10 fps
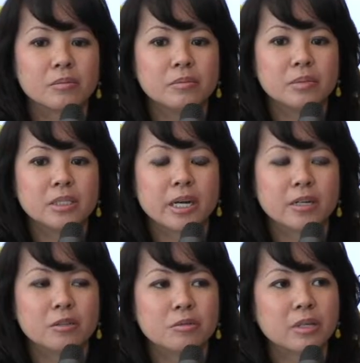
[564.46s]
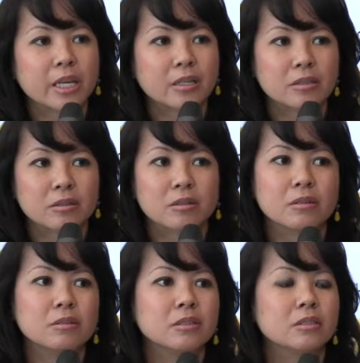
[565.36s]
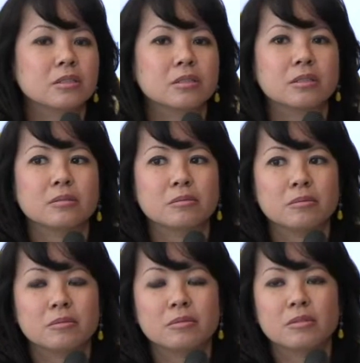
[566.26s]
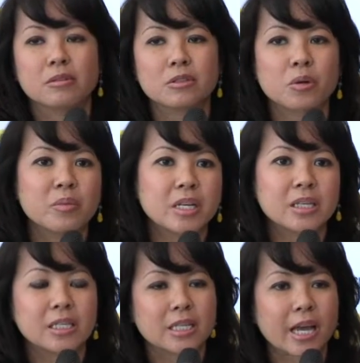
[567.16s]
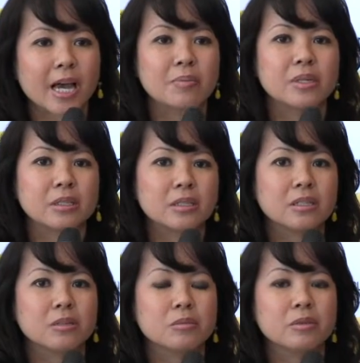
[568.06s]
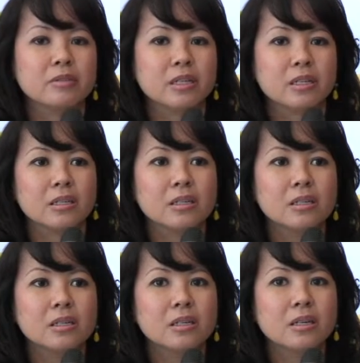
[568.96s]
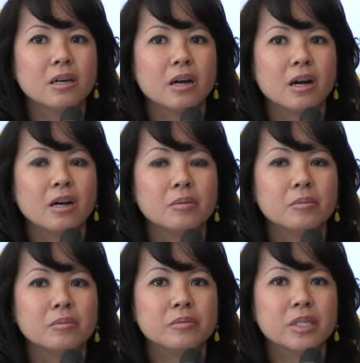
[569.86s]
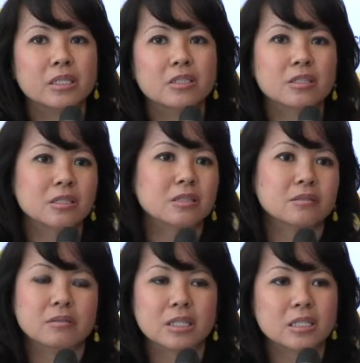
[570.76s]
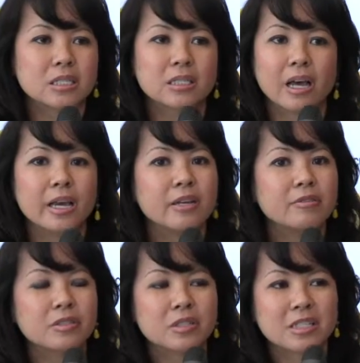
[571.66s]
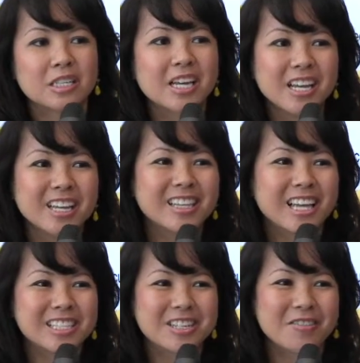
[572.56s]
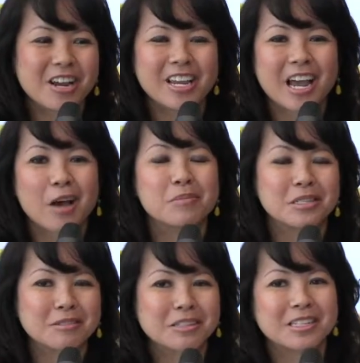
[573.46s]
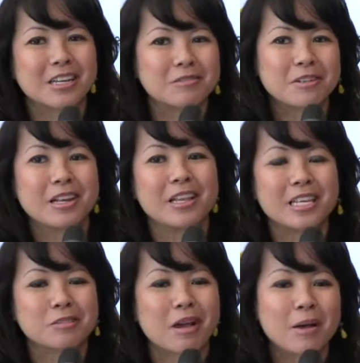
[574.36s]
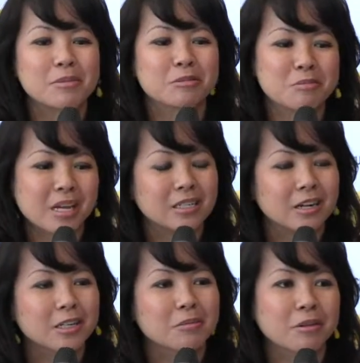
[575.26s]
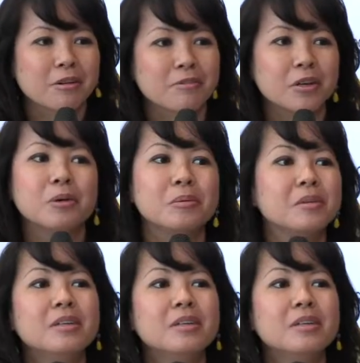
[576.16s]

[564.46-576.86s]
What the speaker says: be diagnosed with cancer. There's so many things that happen in the movie. It's just life. It's just that's the way it happens that's what happens when you make a documentary film.